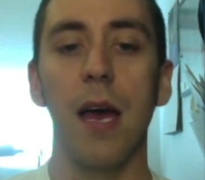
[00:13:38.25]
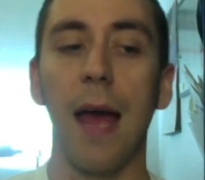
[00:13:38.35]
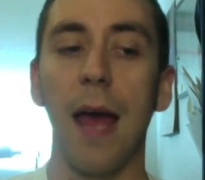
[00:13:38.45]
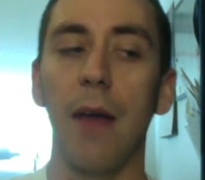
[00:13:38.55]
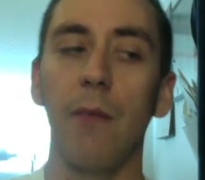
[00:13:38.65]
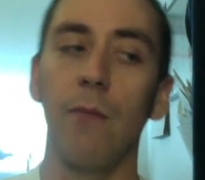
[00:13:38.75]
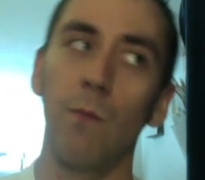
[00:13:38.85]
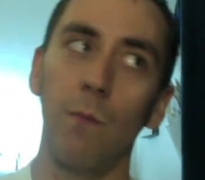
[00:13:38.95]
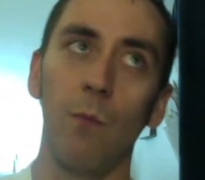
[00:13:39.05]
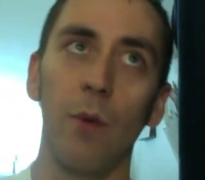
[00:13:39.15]
And
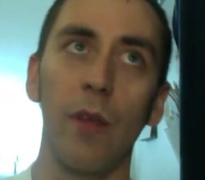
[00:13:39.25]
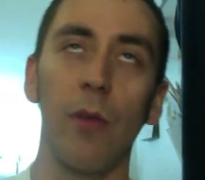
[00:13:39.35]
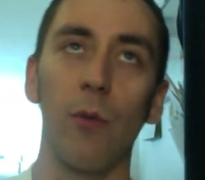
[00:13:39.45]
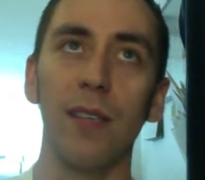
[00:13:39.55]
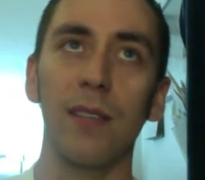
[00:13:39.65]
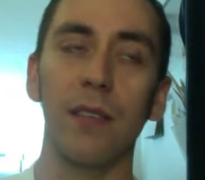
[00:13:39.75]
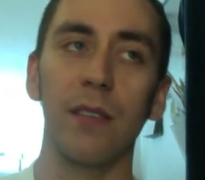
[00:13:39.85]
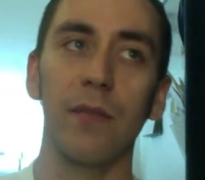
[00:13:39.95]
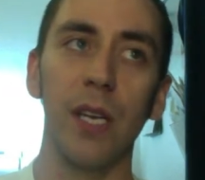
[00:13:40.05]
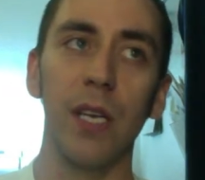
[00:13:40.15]
with the rest of this
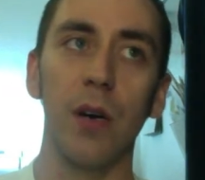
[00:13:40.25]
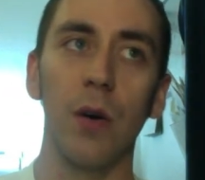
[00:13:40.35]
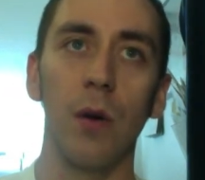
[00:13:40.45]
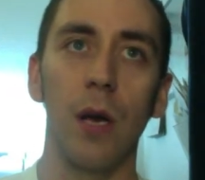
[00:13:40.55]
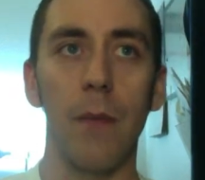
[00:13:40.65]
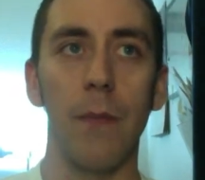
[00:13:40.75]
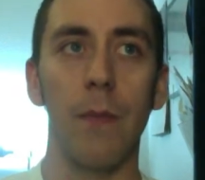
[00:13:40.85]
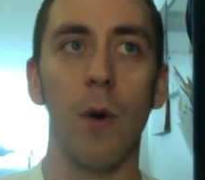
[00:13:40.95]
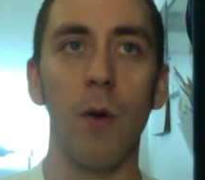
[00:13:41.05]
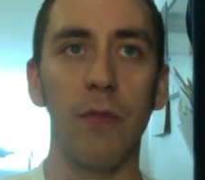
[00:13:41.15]
video,
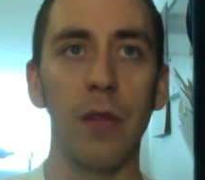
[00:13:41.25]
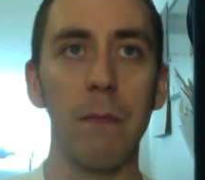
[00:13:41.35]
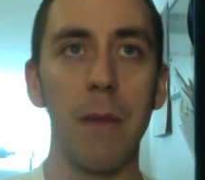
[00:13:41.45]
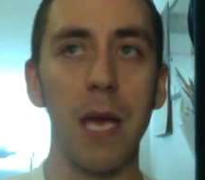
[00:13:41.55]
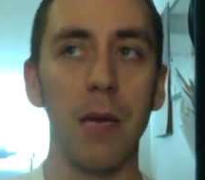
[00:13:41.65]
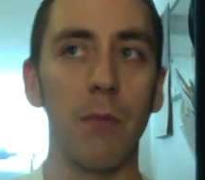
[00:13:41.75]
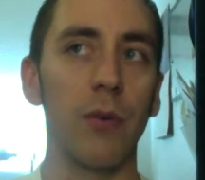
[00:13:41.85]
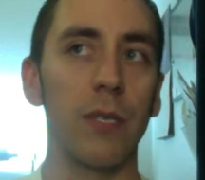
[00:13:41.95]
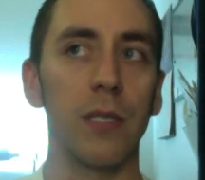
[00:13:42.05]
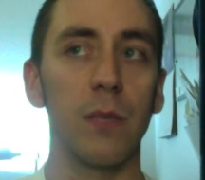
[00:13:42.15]
hopefully making
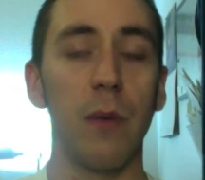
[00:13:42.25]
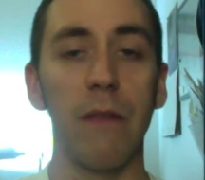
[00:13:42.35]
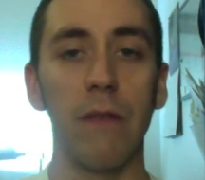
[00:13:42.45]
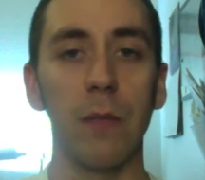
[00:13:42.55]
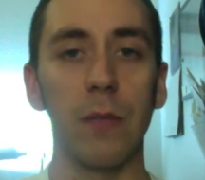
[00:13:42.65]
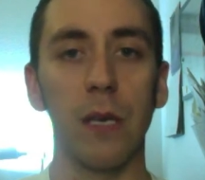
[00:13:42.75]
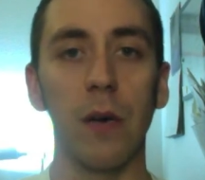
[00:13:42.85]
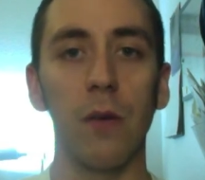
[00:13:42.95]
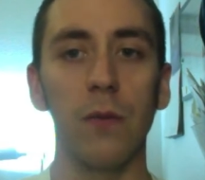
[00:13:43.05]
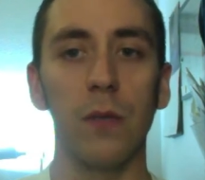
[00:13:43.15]
prisons pay for
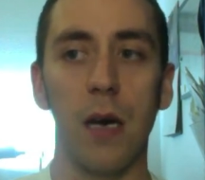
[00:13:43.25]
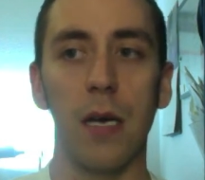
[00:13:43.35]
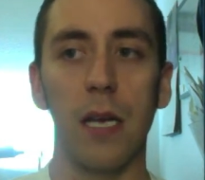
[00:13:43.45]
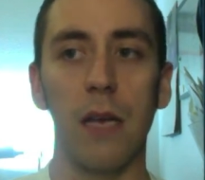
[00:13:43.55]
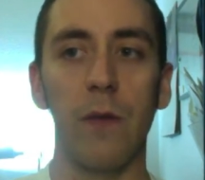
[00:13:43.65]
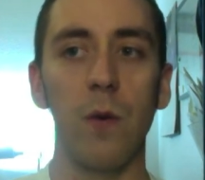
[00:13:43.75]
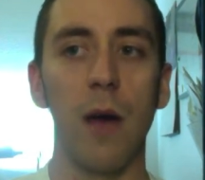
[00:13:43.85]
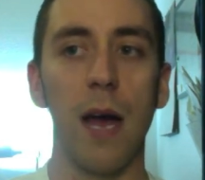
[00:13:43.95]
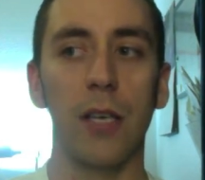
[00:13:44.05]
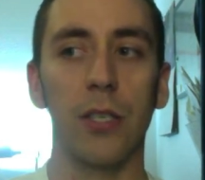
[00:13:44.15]
themselves, if you
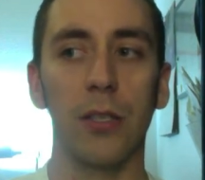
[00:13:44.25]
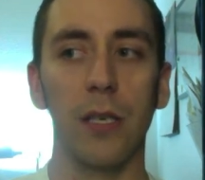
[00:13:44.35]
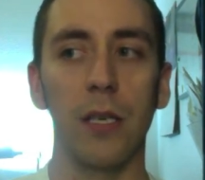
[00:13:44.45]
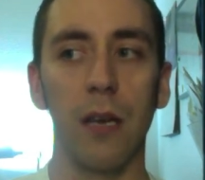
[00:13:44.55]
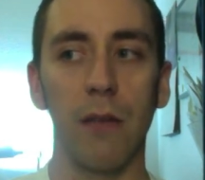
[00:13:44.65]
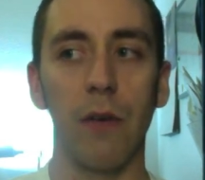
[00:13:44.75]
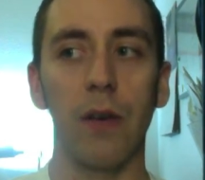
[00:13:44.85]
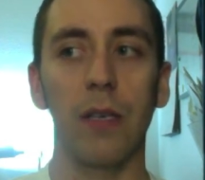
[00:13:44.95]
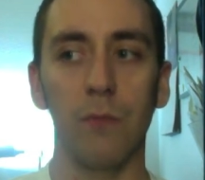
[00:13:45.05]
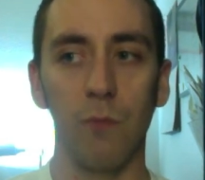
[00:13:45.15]
actually get a
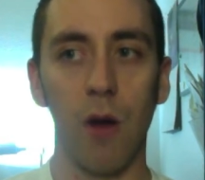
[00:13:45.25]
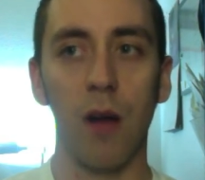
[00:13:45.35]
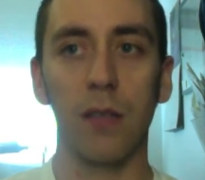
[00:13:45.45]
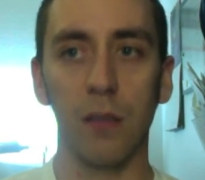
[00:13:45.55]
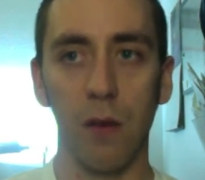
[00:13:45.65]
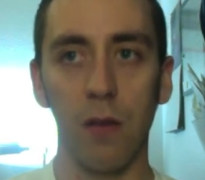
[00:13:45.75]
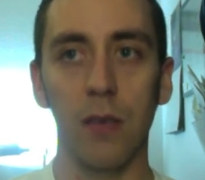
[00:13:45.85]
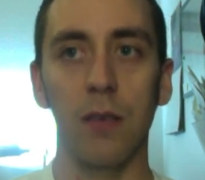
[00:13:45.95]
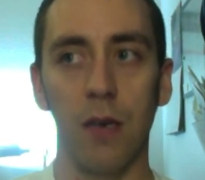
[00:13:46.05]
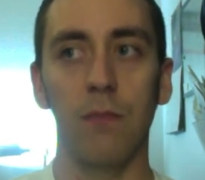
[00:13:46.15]
very rock
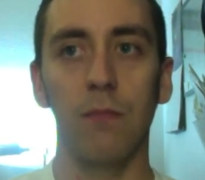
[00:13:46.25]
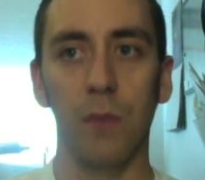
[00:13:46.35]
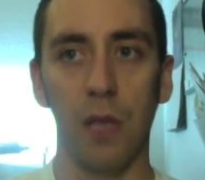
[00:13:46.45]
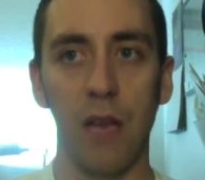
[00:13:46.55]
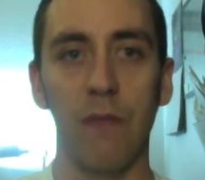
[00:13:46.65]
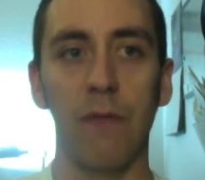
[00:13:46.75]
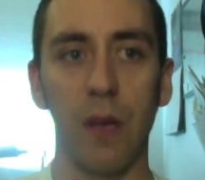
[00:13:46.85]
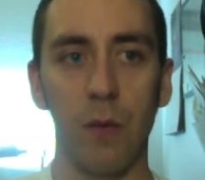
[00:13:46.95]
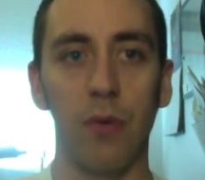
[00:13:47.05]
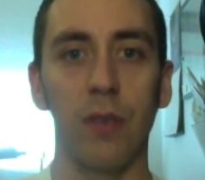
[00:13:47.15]
solid life
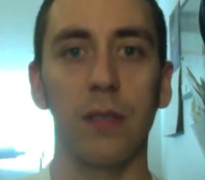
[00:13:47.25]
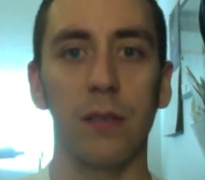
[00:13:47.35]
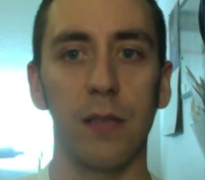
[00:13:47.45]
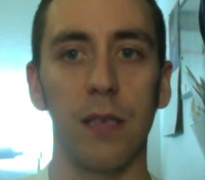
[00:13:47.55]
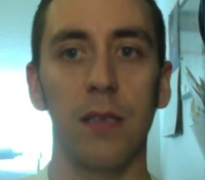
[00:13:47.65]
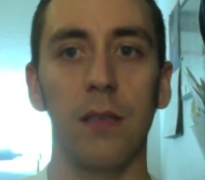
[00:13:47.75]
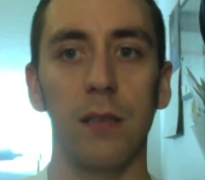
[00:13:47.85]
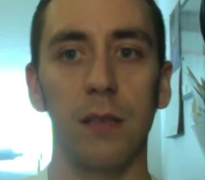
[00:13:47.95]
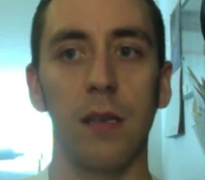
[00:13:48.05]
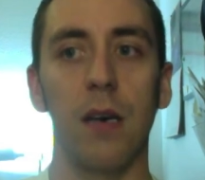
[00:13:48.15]
in prison
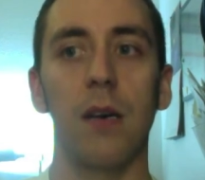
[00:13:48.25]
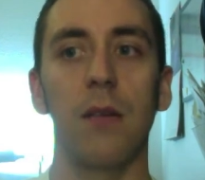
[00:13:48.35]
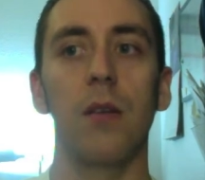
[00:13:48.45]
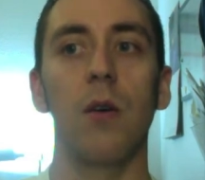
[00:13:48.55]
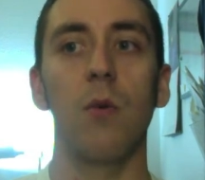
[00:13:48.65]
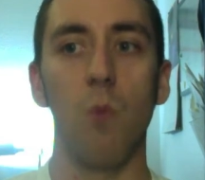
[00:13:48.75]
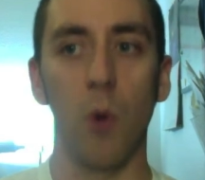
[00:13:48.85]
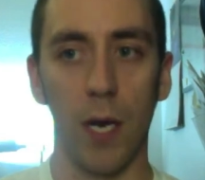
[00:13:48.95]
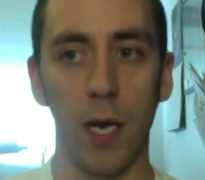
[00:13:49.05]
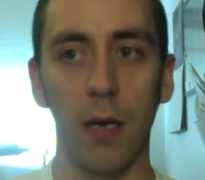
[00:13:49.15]
sentence,
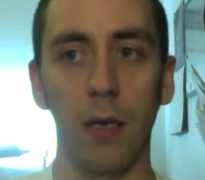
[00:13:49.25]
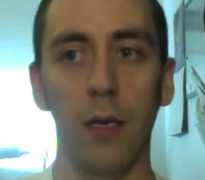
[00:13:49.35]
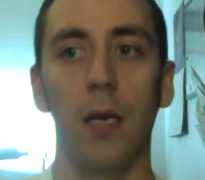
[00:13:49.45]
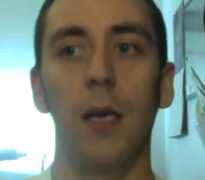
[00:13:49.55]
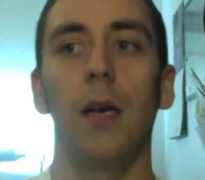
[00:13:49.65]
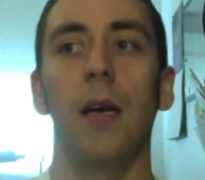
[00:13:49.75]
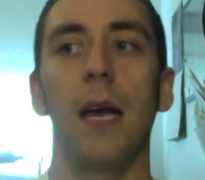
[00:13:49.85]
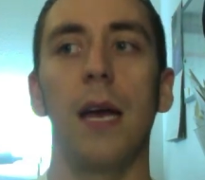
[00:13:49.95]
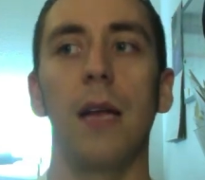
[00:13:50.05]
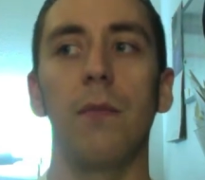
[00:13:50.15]
working
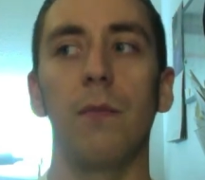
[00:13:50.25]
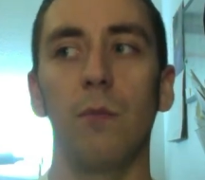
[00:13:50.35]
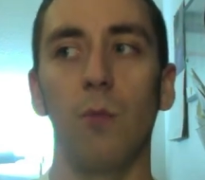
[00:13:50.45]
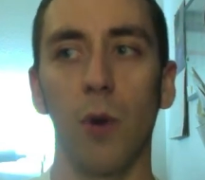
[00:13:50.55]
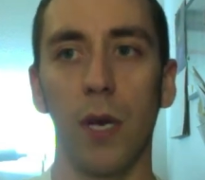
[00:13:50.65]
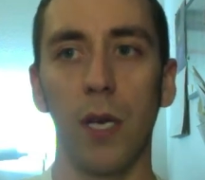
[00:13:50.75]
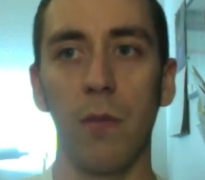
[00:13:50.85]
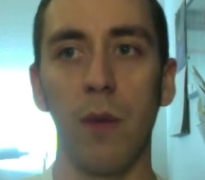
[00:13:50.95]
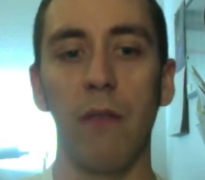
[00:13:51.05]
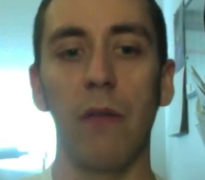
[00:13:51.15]
and working to
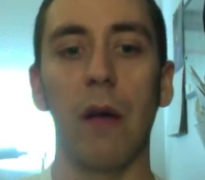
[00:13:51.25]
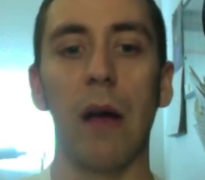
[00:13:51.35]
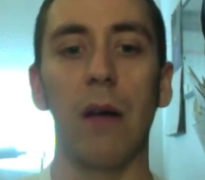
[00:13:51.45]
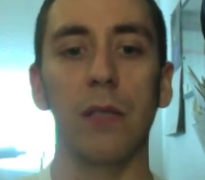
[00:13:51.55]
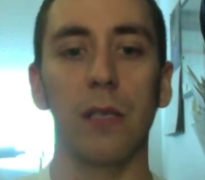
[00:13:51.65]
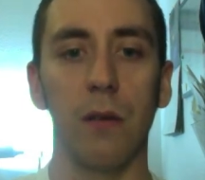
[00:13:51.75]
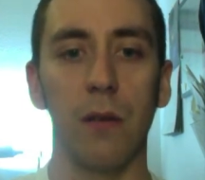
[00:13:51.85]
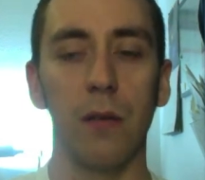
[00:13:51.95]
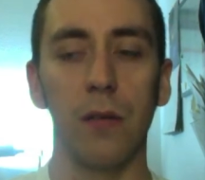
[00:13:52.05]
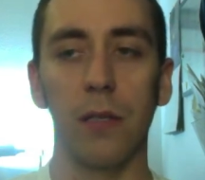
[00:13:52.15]
pay for your housing and all
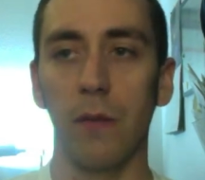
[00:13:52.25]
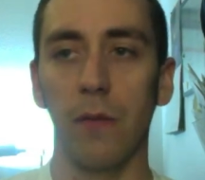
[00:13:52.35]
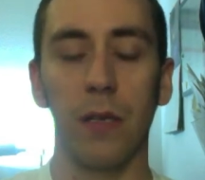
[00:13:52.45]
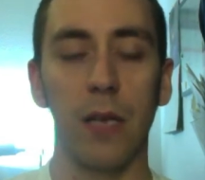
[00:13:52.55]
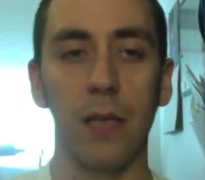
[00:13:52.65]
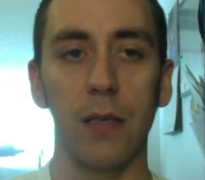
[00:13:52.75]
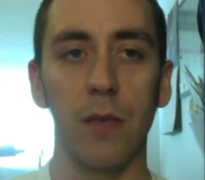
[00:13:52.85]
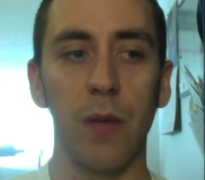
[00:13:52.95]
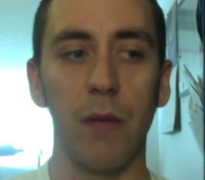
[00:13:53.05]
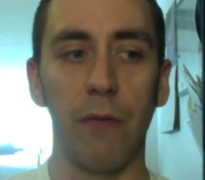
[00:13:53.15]
other stuff, and it ends up
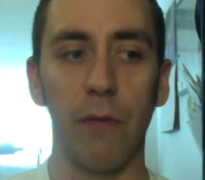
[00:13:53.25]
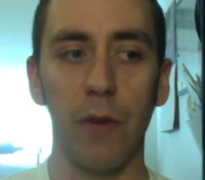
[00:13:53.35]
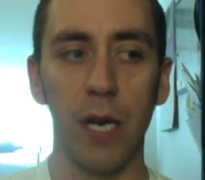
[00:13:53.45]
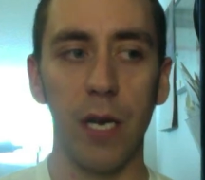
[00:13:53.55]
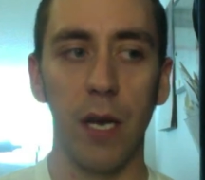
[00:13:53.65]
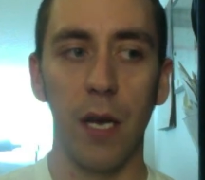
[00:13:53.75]
being free,